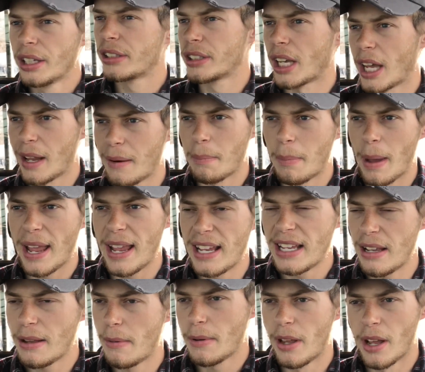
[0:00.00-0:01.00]
So I
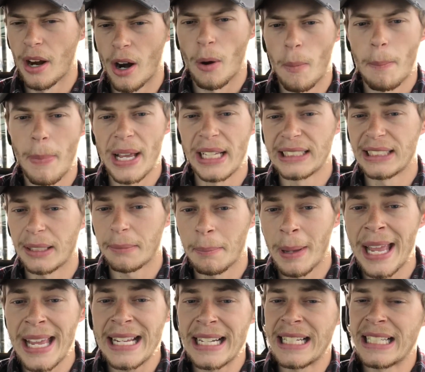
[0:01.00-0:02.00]
basic
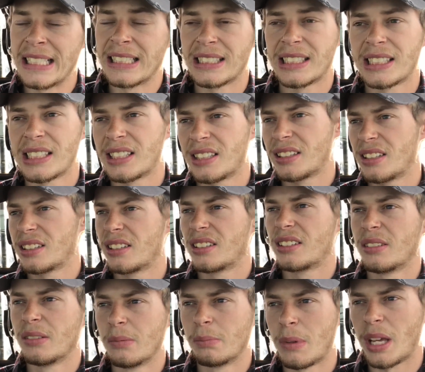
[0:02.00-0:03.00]
maintenance
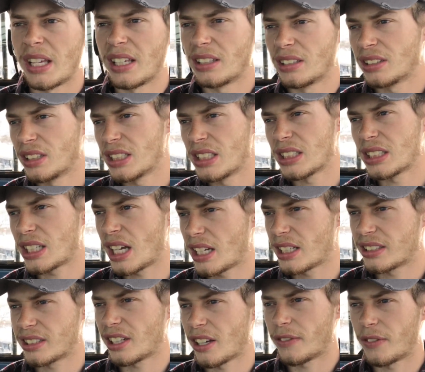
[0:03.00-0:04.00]
kind
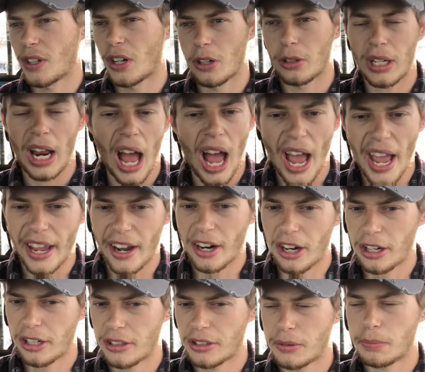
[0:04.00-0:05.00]
of stuff,
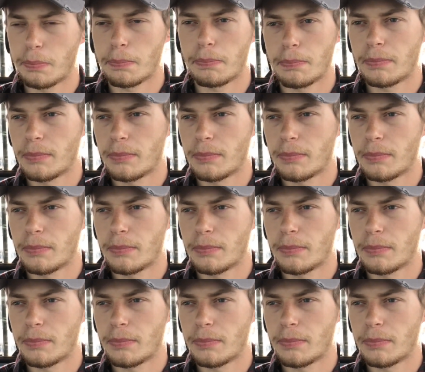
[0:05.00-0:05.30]
tires.